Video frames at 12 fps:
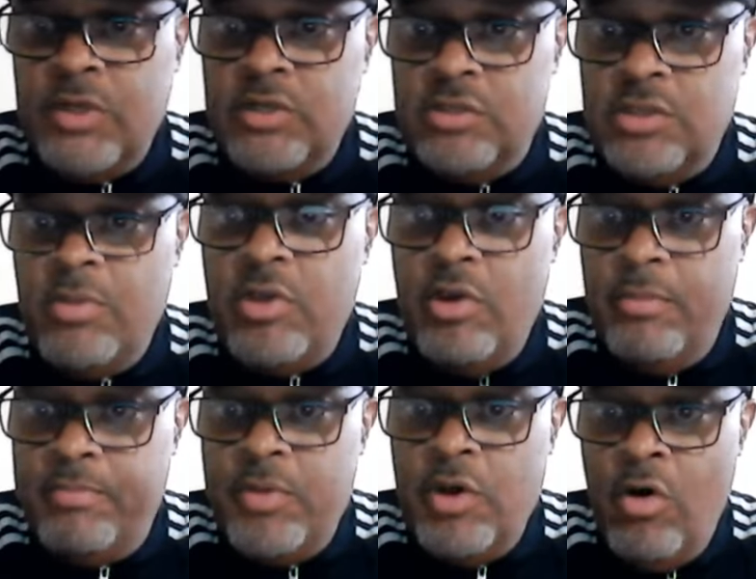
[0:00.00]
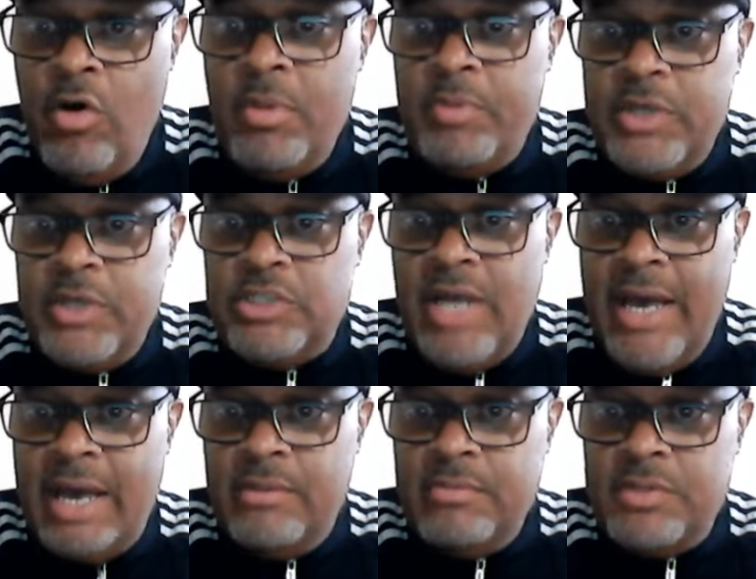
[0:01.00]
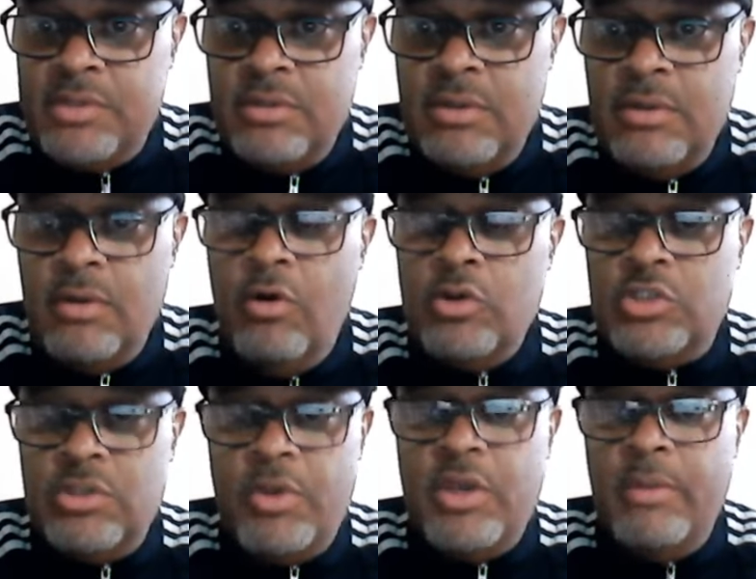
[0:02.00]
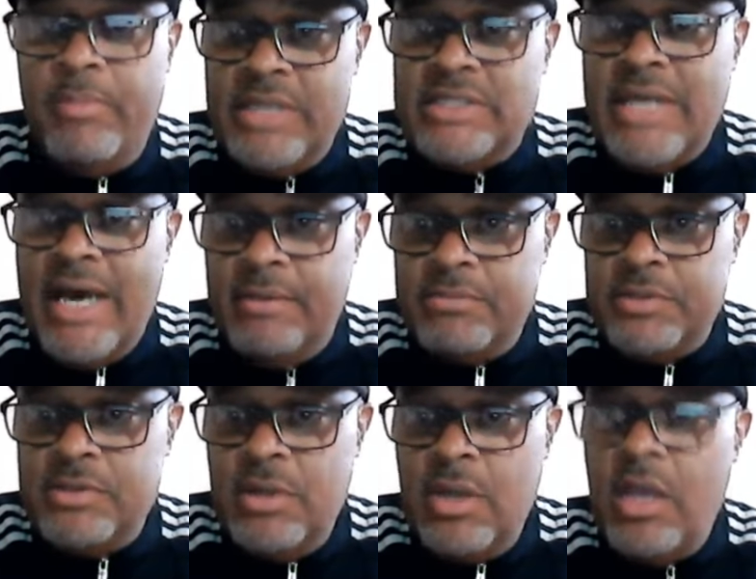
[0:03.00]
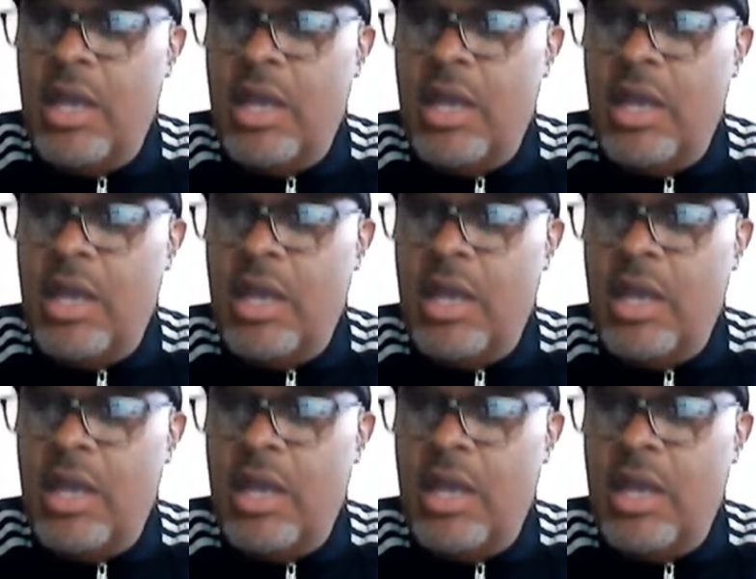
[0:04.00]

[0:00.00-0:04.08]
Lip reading: Some of your homing pigeon items are some of your best items.